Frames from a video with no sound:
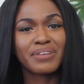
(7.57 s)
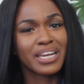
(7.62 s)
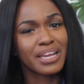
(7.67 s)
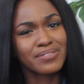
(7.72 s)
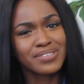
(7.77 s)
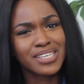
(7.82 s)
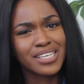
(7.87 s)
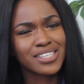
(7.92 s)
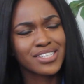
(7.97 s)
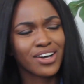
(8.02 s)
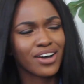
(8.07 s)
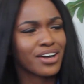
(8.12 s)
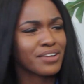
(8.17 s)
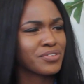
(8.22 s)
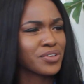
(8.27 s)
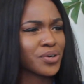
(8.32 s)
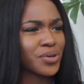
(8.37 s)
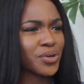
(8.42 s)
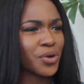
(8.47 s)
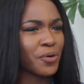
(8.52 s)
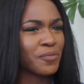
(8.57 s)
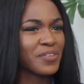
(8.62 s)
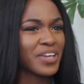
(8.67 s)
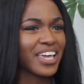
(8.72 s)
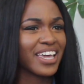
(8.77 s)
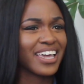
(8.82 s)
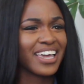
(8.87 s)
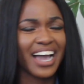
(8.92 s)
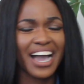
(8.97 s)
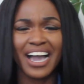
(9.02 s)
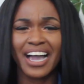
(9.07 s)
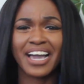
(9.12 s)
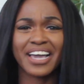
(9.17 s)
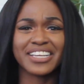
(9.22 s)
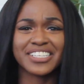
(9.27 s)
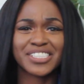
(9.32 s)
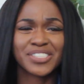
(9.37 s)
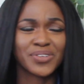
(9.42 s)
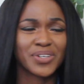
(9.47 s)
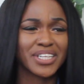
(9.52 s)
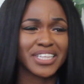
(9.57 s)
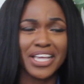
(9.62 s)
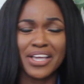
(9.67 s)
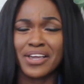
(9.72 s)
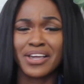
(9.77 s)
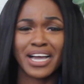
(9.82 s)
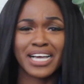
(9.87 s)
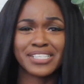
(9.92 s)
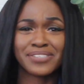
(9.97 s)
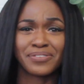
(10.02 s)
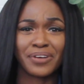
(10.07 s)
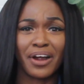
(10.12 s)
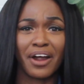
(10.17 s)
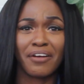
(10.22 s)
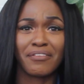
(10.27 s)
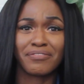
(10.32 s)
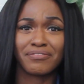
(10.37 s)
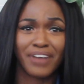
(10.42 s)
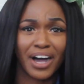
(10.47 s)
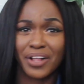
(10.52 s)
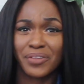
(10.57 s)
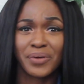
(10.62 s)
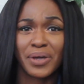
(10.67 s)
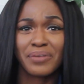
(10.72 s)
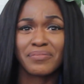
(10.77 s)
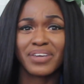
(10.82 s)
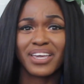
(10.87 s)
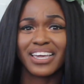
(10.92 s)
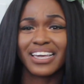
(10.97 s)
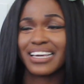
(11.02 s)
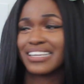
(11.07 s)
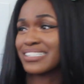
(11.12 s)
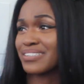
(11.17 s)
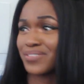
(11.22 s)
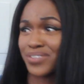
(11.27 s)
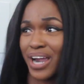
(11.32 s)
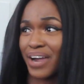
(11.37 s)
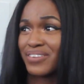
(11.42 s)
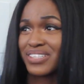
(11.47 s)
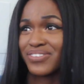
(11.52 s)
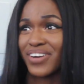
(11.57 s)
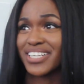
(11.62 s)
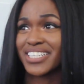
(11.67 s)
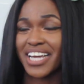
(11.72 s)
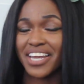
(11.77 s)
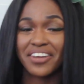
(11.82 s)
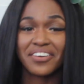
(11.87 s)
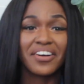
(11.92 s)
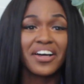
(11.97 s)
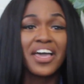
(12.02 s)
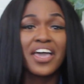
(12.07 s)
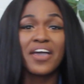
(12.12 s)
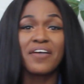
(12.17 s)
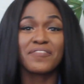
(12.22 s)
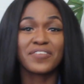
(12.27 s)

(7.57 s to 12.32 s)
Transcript: My name's Kiitana. If you don't know me, I just want to thank you guys for following me and subscribing to my channel.